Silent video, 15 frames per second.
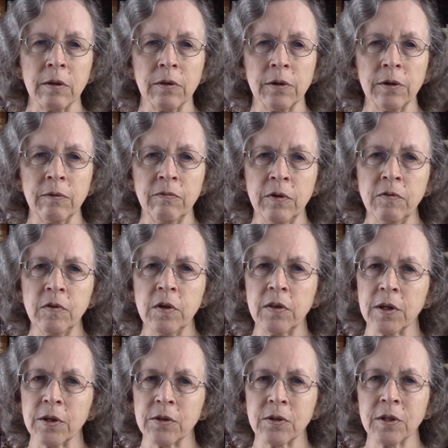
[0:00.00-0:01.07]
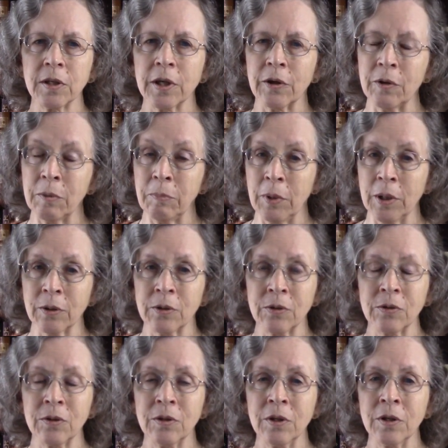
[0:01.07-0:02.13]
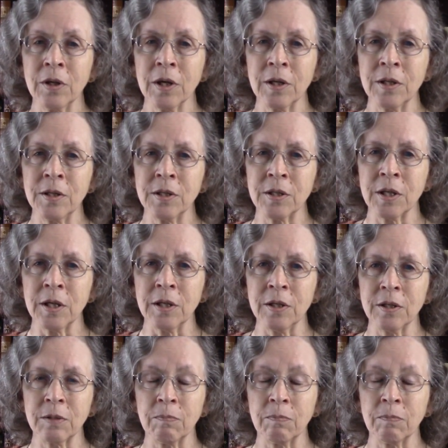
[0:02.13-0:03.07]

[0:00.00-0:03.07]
There are fifty thousand chiropractors in the United States,